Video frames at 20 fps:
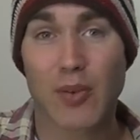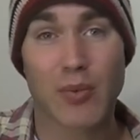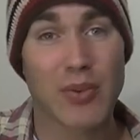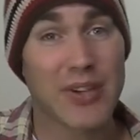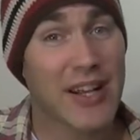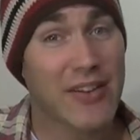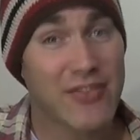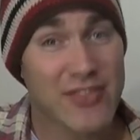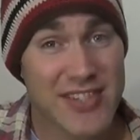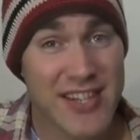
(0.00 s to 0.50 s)

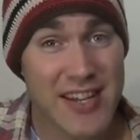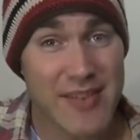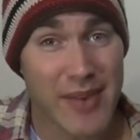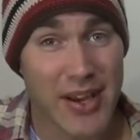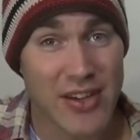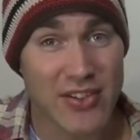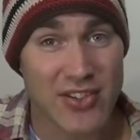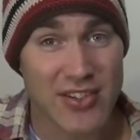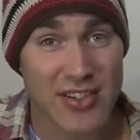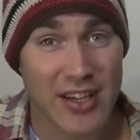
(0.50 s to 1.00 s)
we'd have C
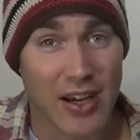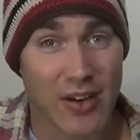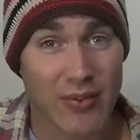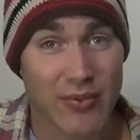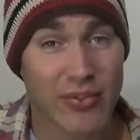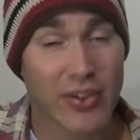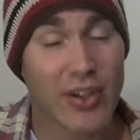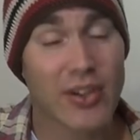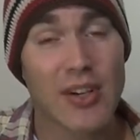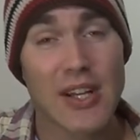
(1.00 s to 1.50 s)
major scale.
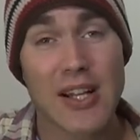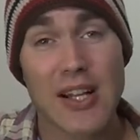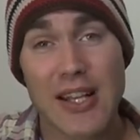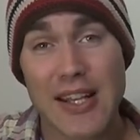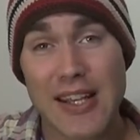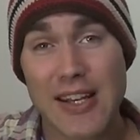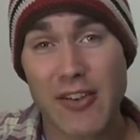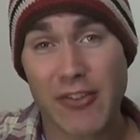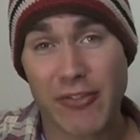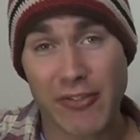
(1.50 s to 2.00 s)
So
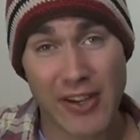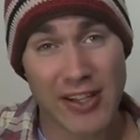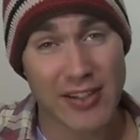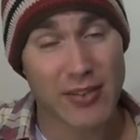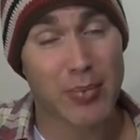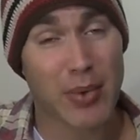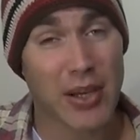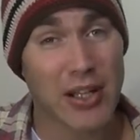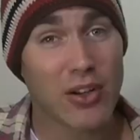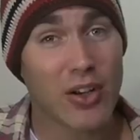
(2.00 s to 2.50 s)
in
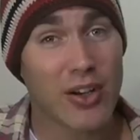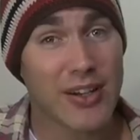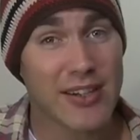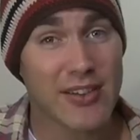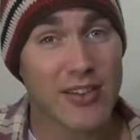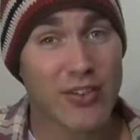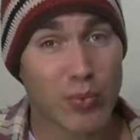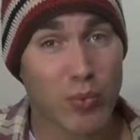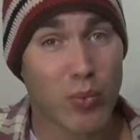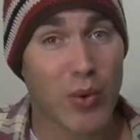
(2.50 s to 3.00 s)
effect, by
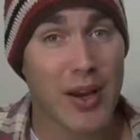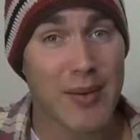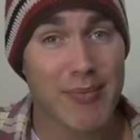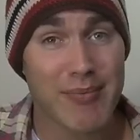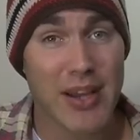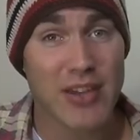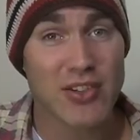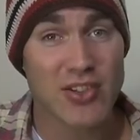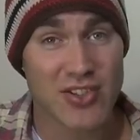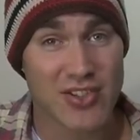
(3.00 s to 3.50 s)
learning this one
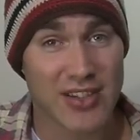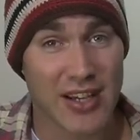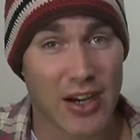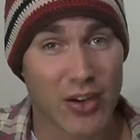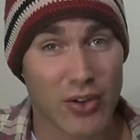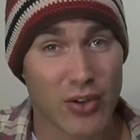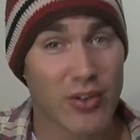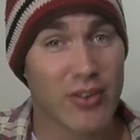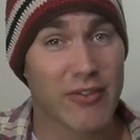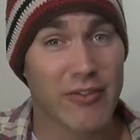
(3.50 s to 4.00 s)
major
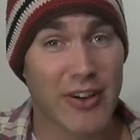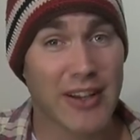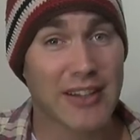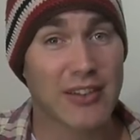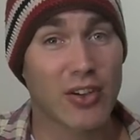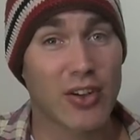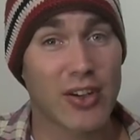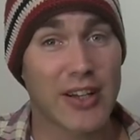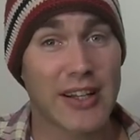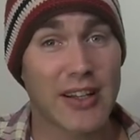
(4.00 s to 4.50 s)
scale, you're in
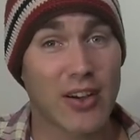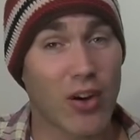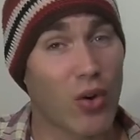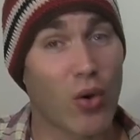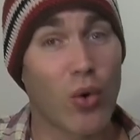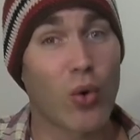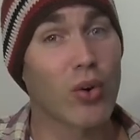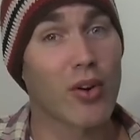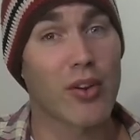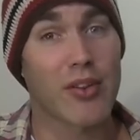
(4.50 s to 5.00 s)
fact learning
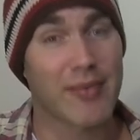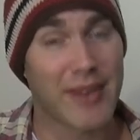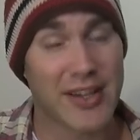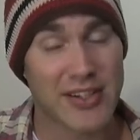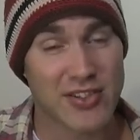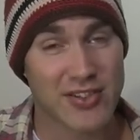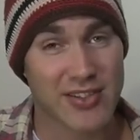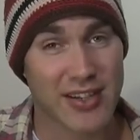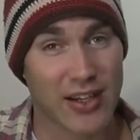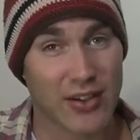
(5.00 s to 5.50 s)
all of the
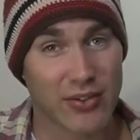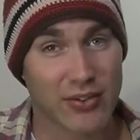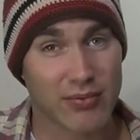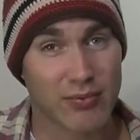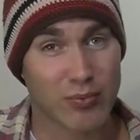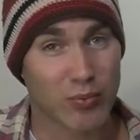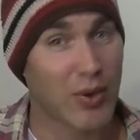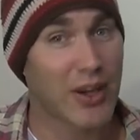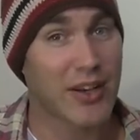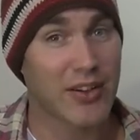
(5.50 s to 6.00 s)
major scales,
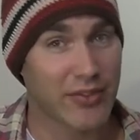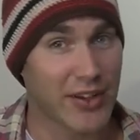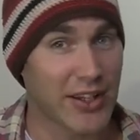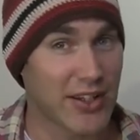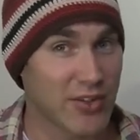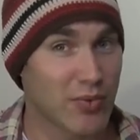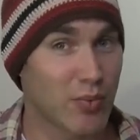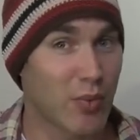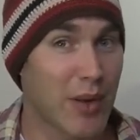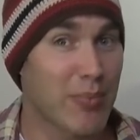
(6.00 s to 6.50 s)
one of
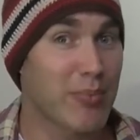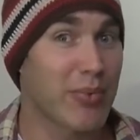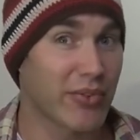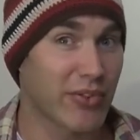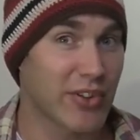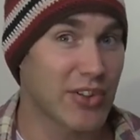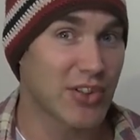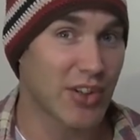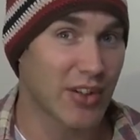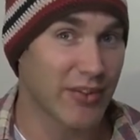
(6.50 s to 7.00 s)
each, one
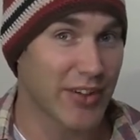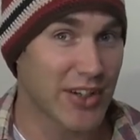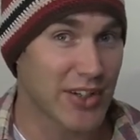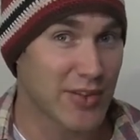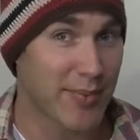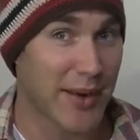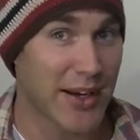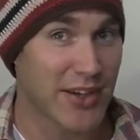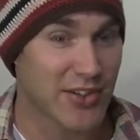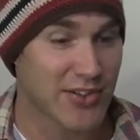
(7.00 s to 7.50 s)
position of
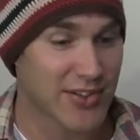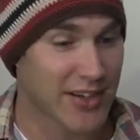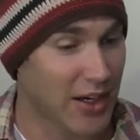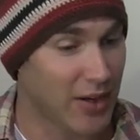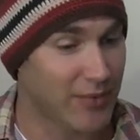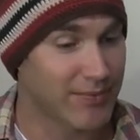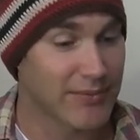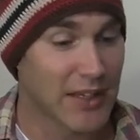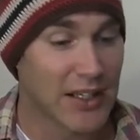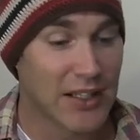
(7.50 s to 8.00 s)
each major
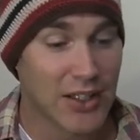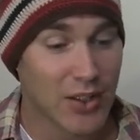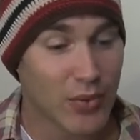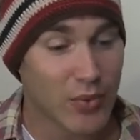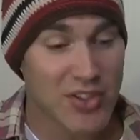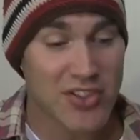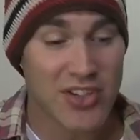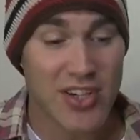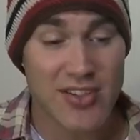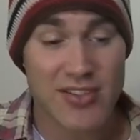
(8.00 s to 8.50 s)
scale,
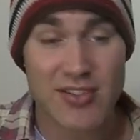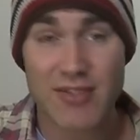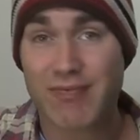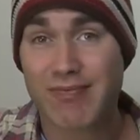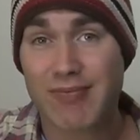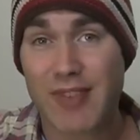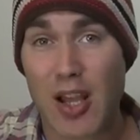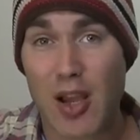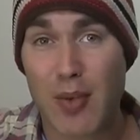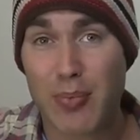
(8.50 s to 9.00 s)
which is
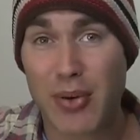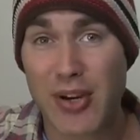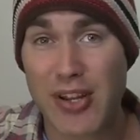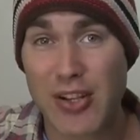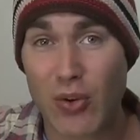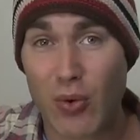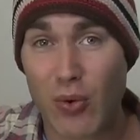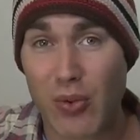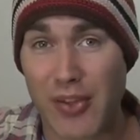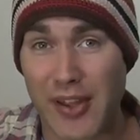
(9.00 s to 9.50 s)
a
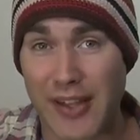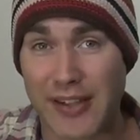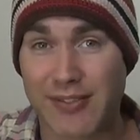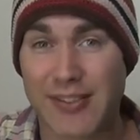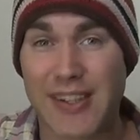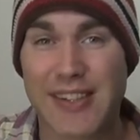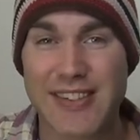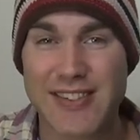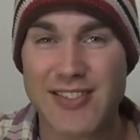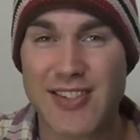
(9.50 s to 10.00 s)
pretty cool thing.
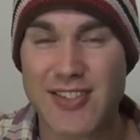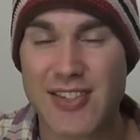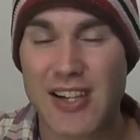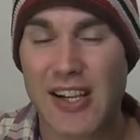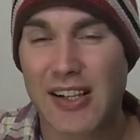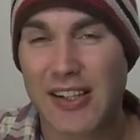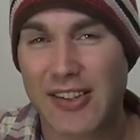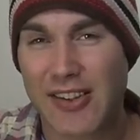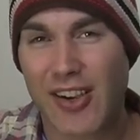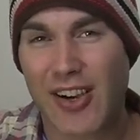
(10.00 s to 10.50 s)
And this is
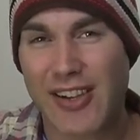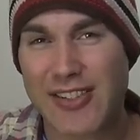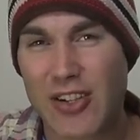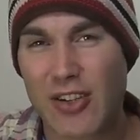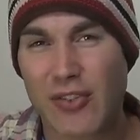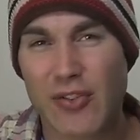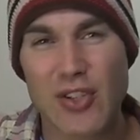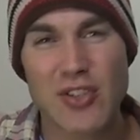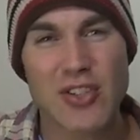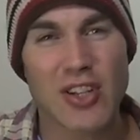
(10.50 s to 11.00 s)
the
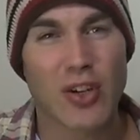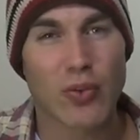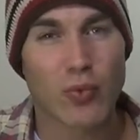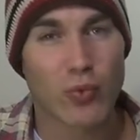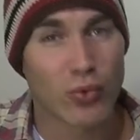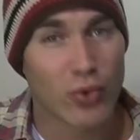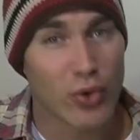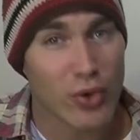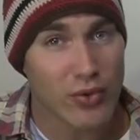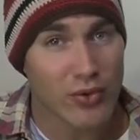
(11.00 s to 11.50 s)
idea of using a
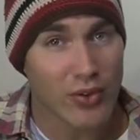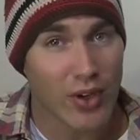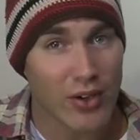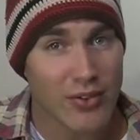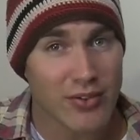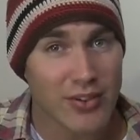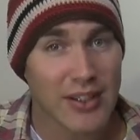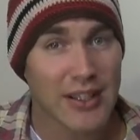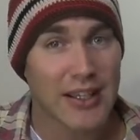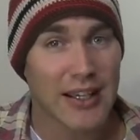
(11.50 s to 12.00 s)
root
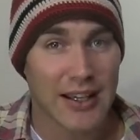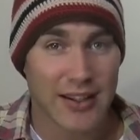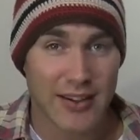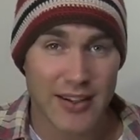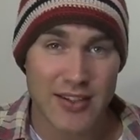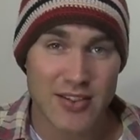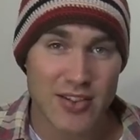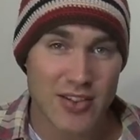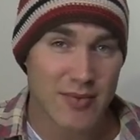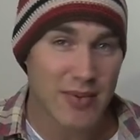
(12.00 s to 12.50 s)
note and
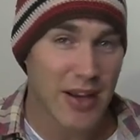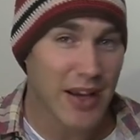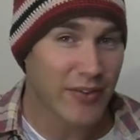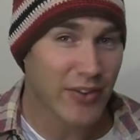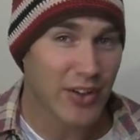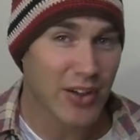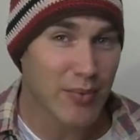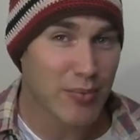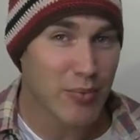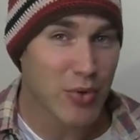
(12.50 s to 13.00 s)
then just
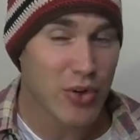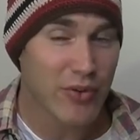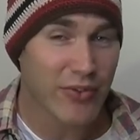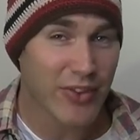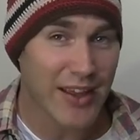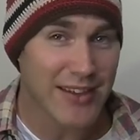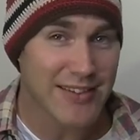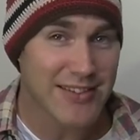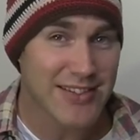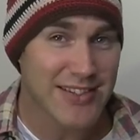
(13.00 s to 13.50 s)
having to move
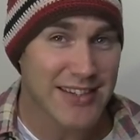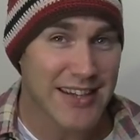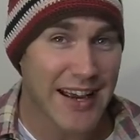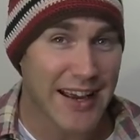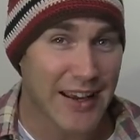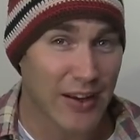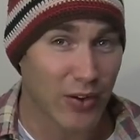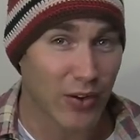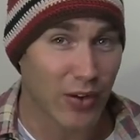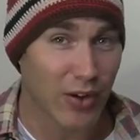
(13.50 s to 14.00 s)
that
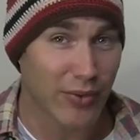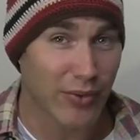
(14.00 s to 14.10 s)
scale